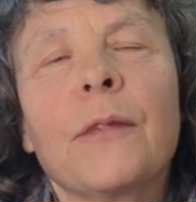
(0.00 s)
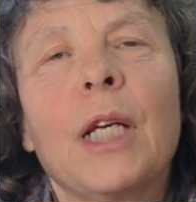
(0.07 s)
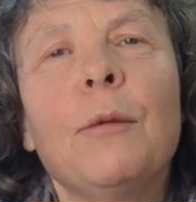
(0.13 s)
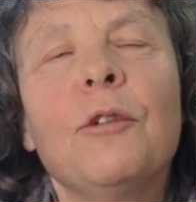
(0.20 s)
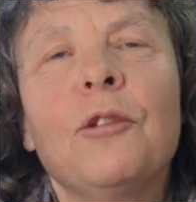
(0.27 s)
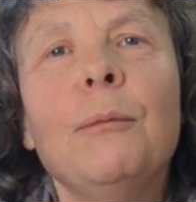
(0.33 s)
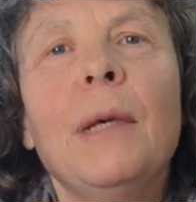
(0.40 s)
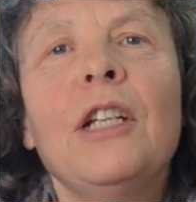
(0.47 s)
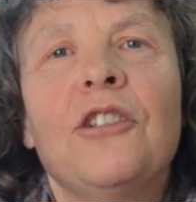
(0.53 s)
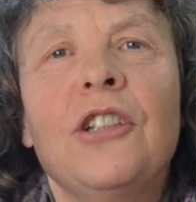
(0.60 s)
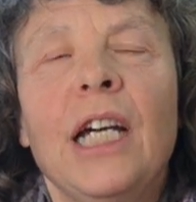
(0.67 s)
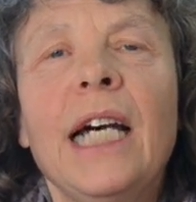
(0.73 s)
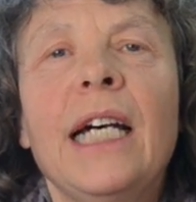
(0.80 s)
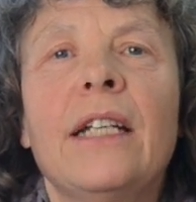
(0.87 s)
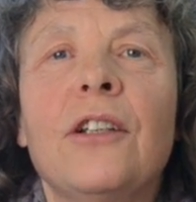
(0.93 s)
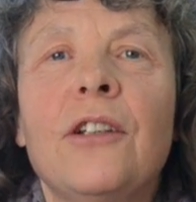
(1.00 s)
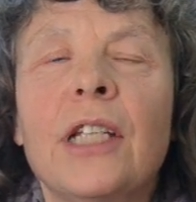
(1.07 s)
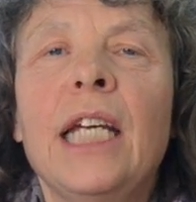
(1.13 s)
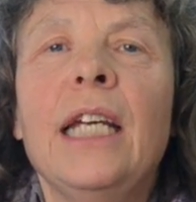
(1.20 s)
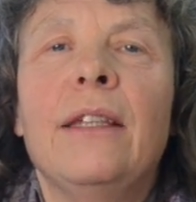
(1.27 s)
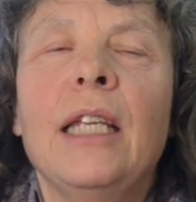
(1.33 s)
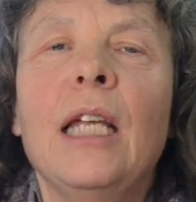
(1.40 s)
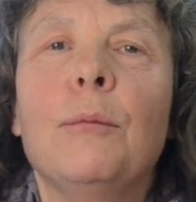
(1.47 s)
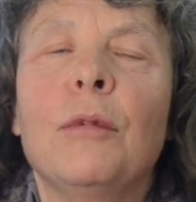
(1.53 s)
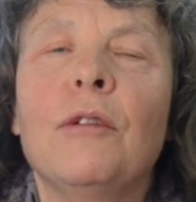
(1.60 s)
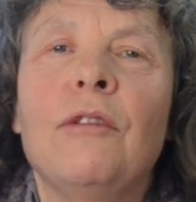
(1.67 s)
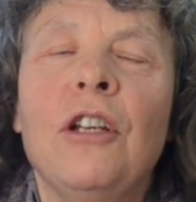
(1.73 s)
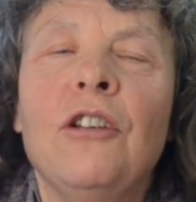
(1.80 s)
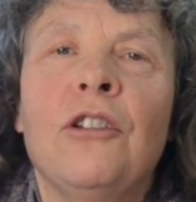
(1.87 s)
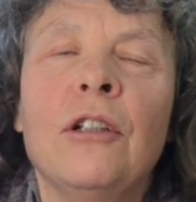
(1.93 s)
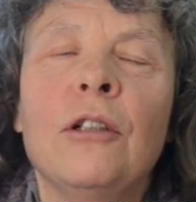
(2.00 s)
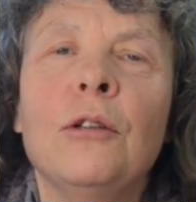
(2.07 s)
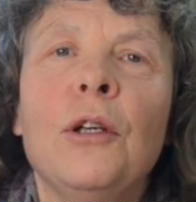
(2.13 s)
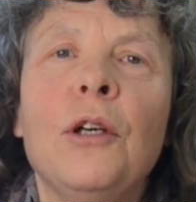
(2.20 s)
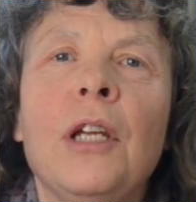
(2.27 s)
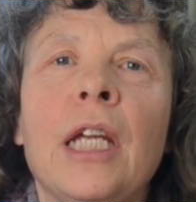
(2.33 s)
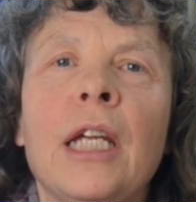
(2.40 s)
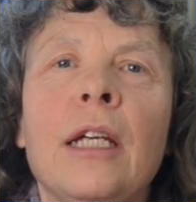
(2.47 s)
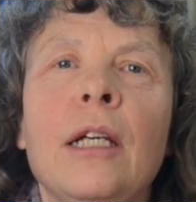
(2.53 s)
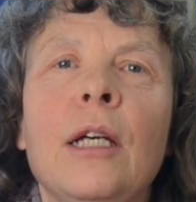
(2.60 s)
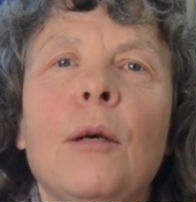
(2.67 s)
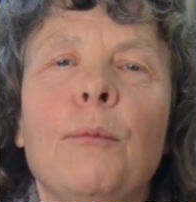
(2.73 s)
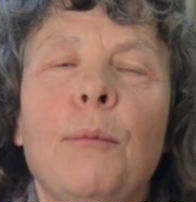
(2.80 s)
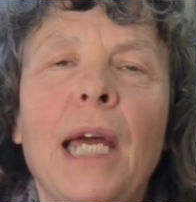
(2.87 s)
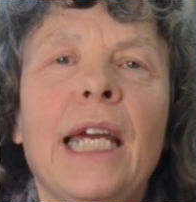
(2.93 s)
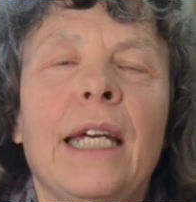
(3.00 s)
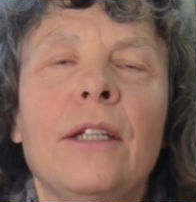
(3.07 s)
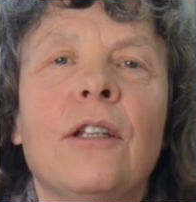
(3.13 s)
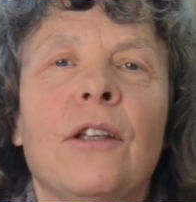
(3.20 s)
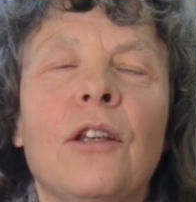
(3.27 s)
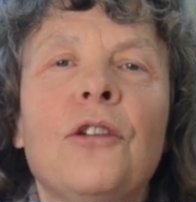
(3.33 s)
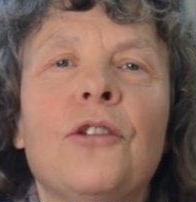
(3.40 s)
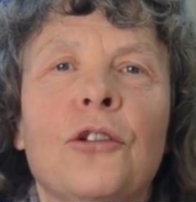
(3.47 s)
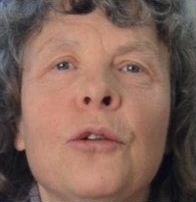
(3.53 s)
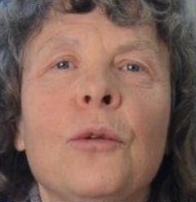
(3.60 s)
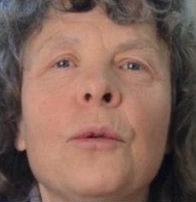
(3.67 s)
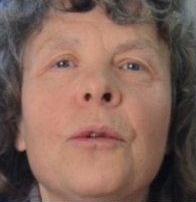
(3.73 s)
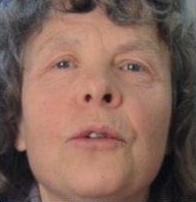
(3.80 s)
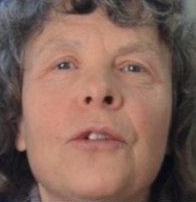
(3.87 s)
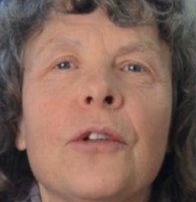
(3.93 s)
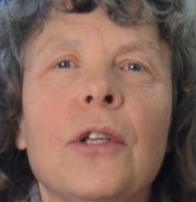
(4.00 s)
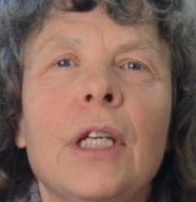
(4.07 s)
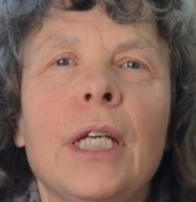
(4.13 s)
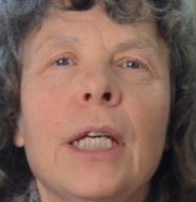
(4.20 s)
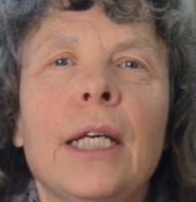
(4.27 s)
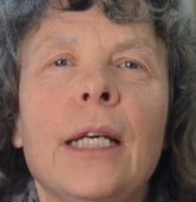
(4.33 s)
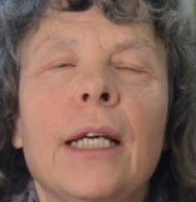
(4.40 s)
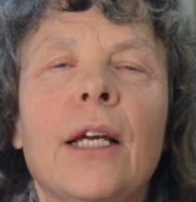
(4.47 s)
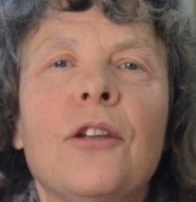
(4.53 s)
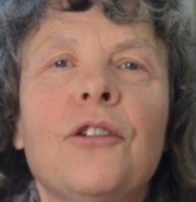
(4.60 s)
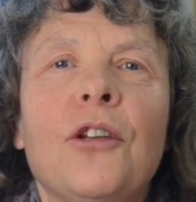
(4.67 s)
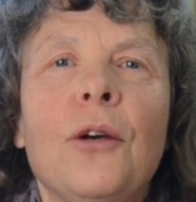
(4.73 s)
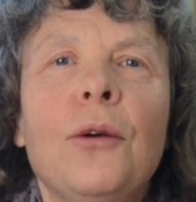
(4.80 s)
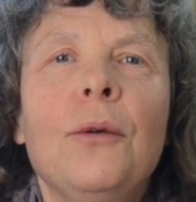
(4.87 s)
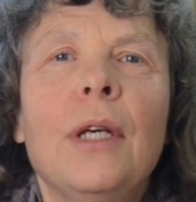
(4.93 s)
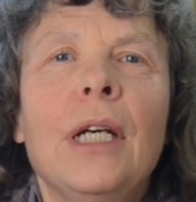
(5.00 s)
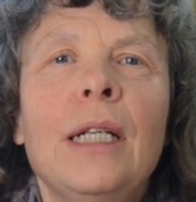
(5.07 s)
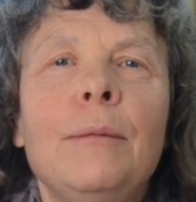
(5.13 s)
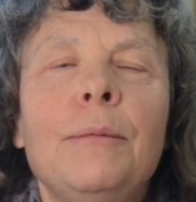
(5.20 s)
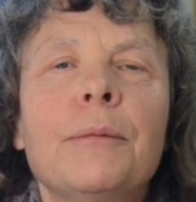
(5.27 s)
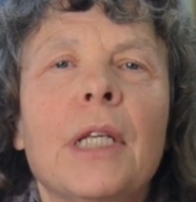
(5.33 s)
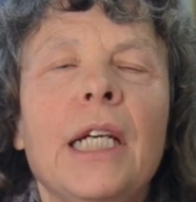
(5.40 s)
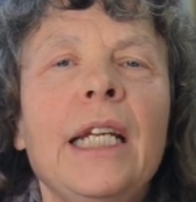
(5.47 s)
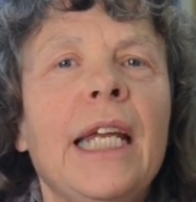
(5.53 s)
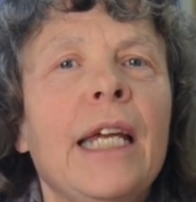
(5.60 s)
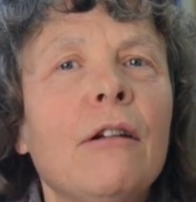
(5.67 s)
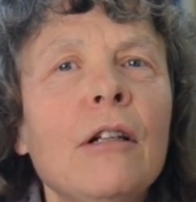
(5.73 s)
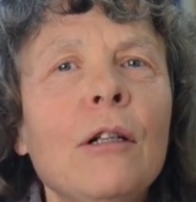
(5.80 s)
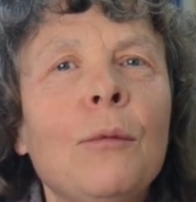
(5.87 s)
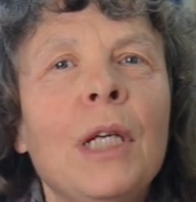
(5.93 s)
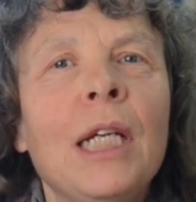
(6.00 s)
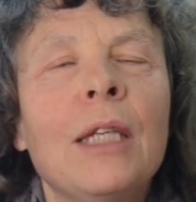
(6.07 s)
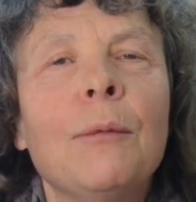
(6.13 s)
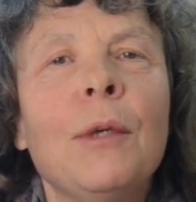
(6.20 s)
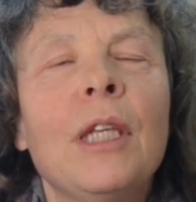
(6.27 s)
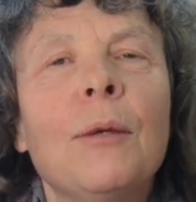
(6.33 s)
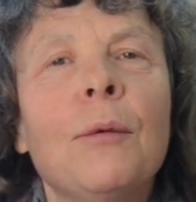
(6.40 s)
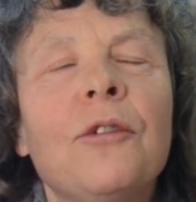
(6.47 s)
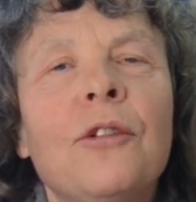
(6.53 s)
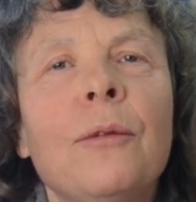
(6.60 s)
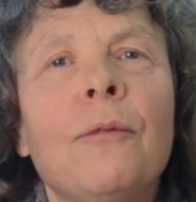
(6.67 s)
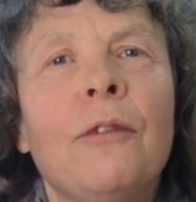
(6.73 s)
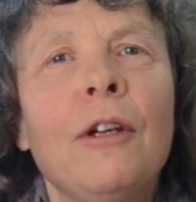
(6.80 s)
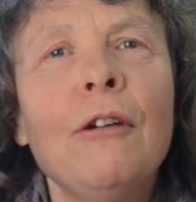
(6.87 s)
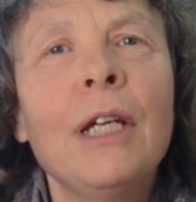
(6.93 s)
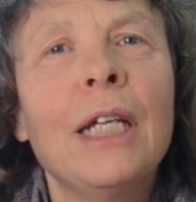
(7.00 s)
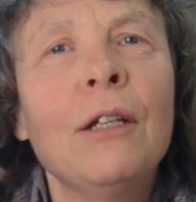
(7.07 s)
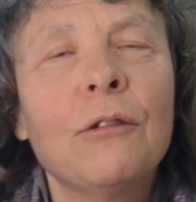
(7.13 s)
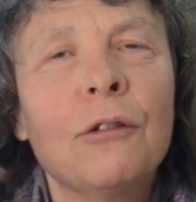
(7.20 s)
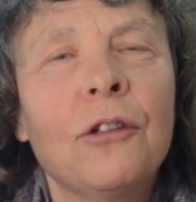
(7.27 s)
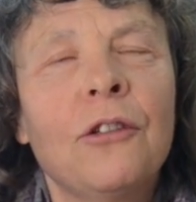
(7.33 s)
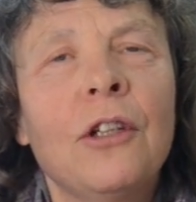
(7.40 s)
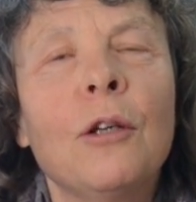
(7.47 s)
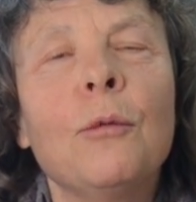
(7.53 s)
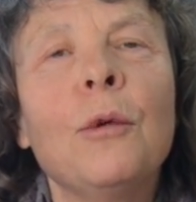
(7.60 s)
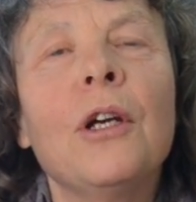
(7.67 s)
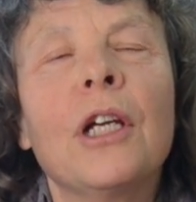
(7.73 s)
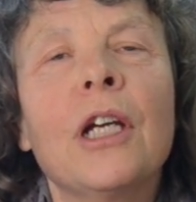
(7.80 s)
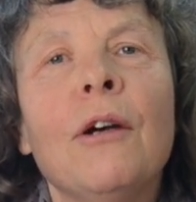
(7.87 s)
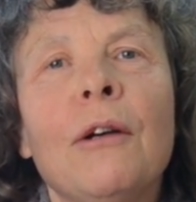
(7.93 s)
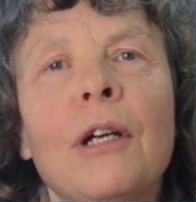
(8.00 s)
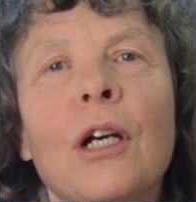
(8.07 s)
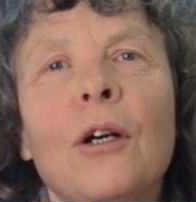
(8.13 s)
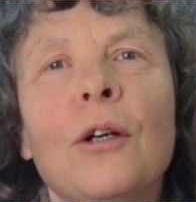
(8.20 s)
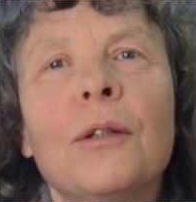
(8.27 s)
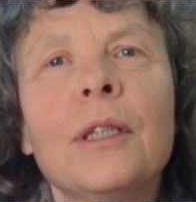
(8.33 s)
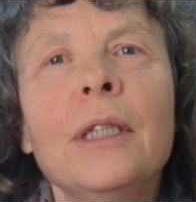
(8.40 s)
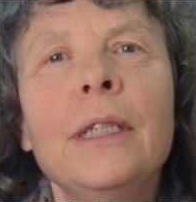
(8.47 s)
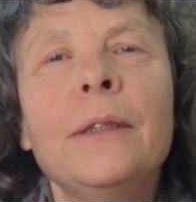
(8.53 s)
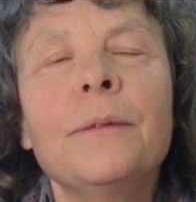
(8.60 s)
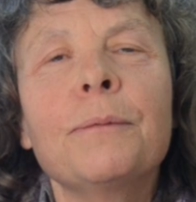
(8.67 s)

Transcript: it was much harder to get that professional learning back into the schools. So an era where there was some very interesting work going on,